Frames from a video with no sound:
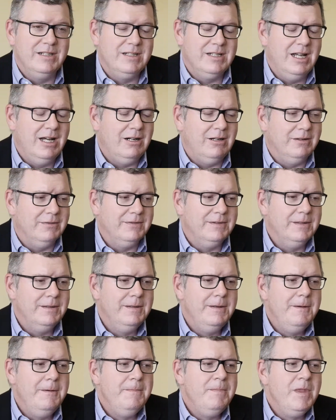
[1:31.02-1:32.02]
itself.
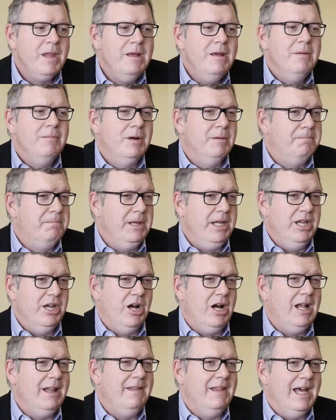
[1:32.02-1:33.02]
But
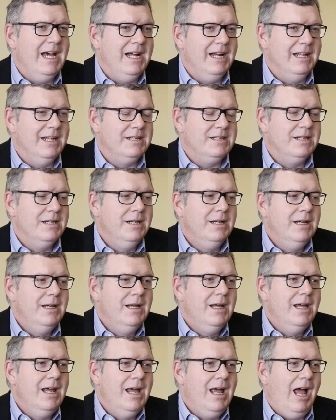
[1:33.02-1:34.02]
beyond that, it's
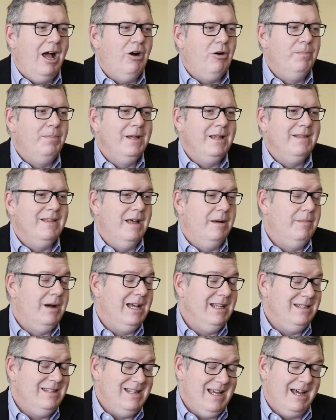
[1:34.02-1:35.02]
helping them
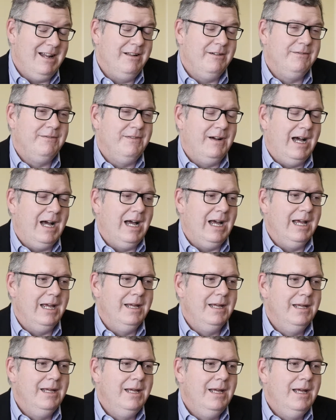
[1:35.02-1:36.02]
identify
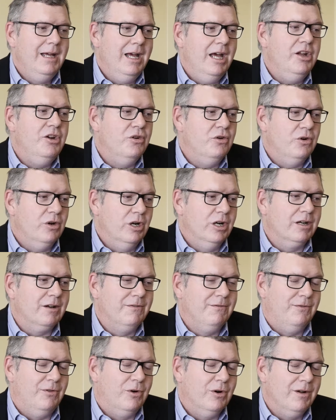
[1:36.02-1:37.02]
and look
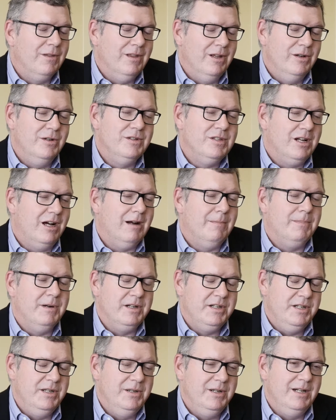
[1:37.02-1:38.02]
for those
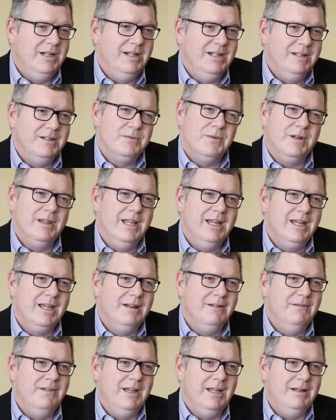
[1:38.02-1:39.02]
opportunities where they
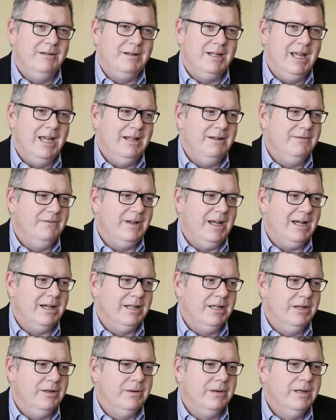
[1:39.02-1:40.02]
can gain
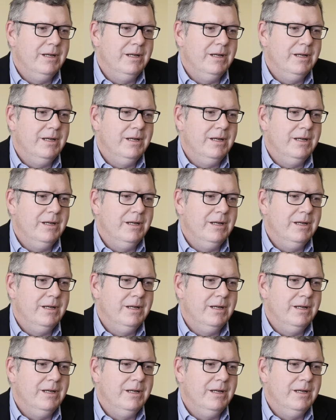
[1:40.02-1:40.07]
value.